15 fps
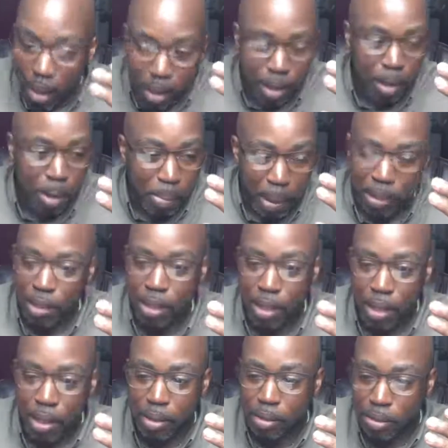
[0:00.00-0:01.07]
I'm about to
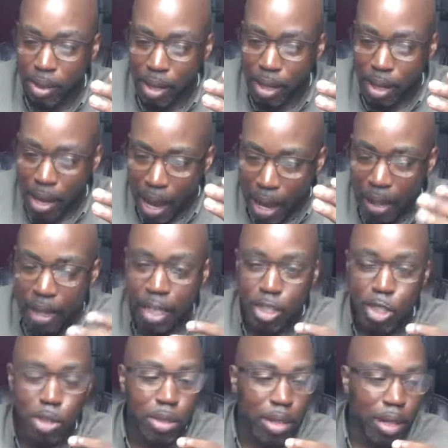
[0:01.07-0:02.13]
come. I let
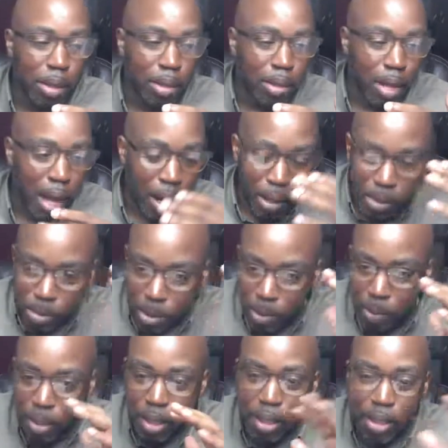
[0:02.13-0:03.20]
you know. I don't know
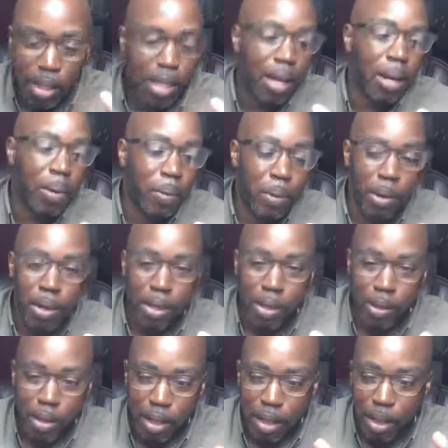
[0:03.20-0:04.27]
what other kind of warning
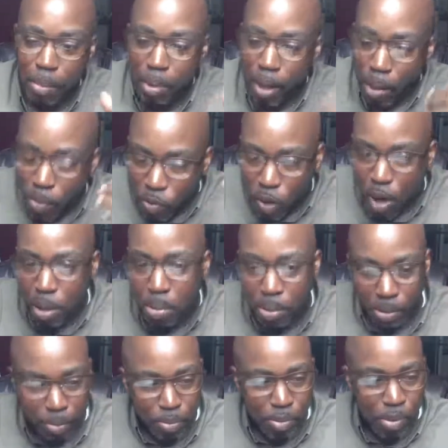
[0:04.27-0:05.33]
you need, but I'm
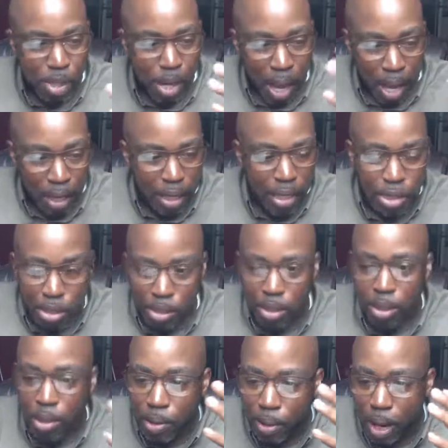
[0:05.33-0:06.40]
verbal. I let you
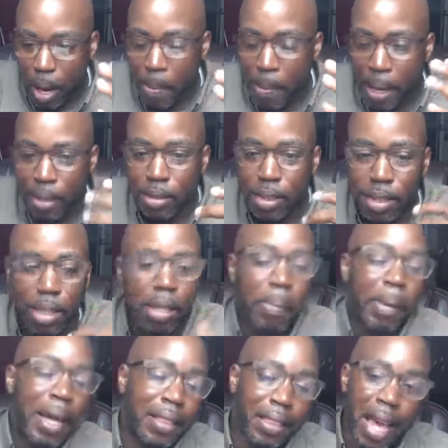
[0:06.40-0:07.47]
know I'm about to come.
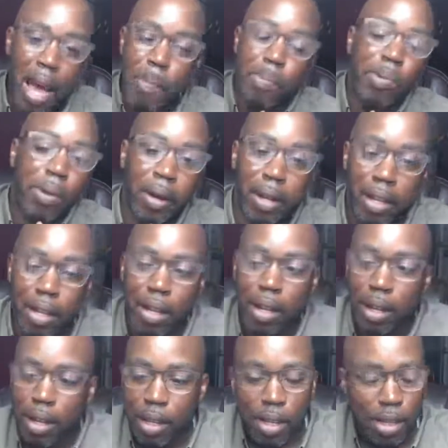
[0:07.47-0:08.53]
At that point,
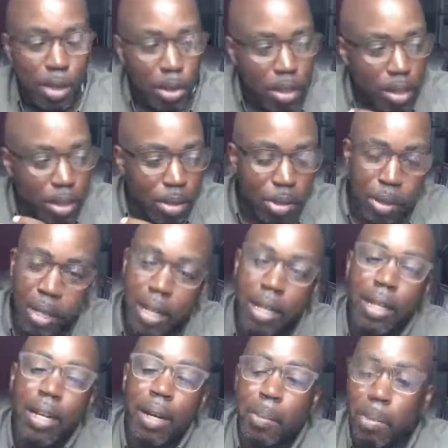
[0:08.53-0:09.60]
you can do any
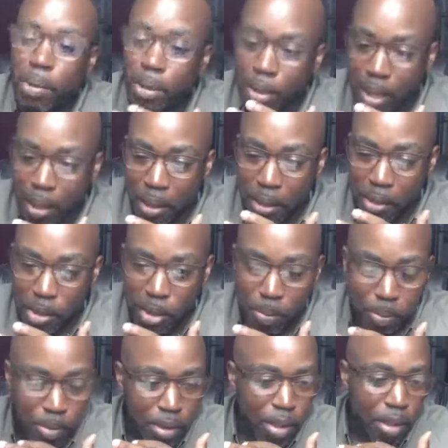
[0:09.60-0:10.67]
number of things.
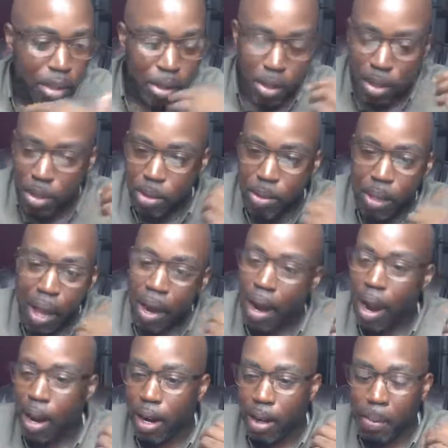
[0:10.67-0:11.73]
You can do like
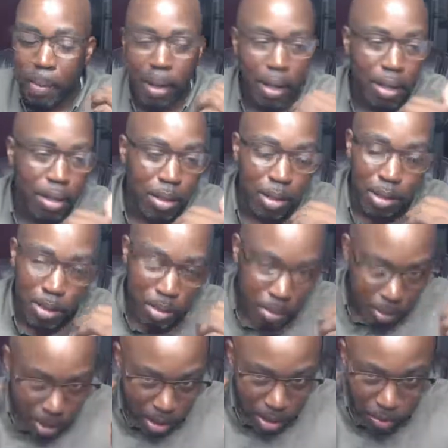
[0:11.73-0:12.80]
Iron Man do
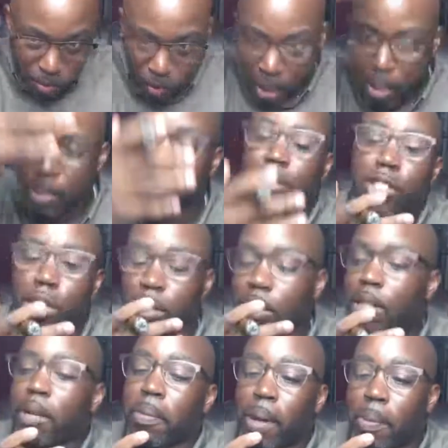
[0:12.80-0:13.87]
when his face shield
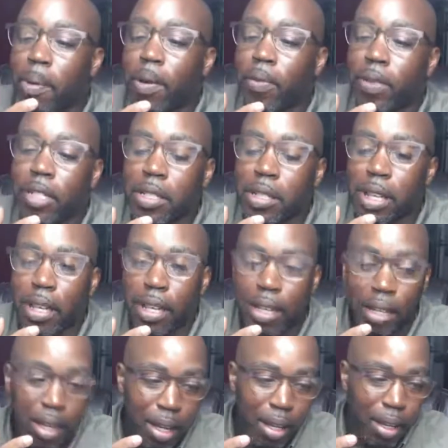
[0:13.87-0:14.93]
come up over his
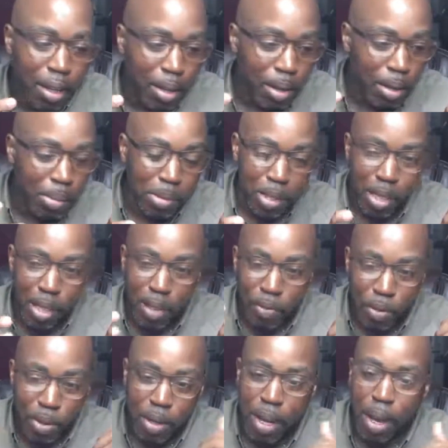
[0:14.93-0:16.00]
thing. You know what I'm saying? If
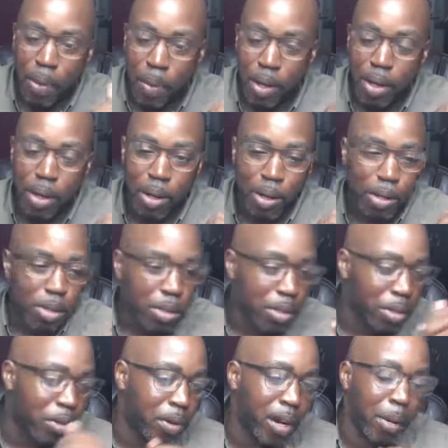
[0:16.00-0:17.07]
you got one of those, you
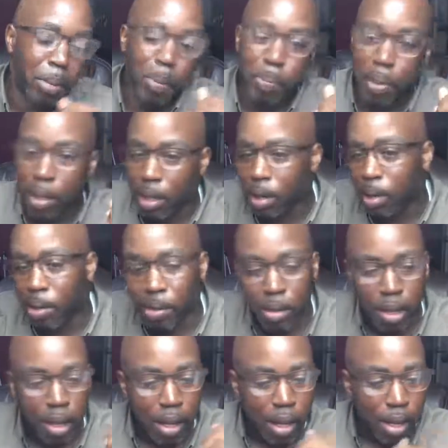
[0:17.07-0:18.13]
can grab the
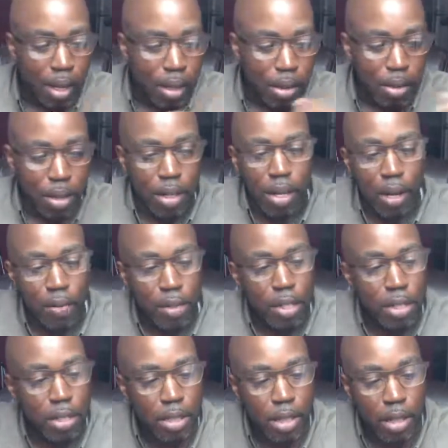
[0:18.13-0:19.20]
pillow. You can cover
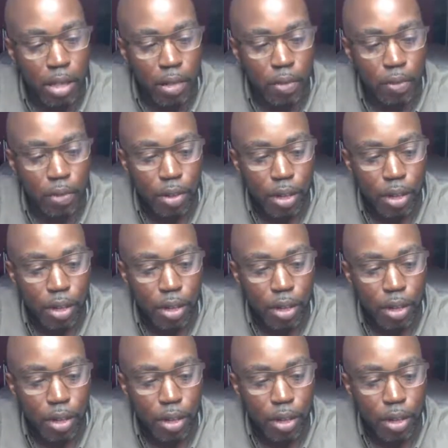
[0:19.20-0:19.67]
yourself.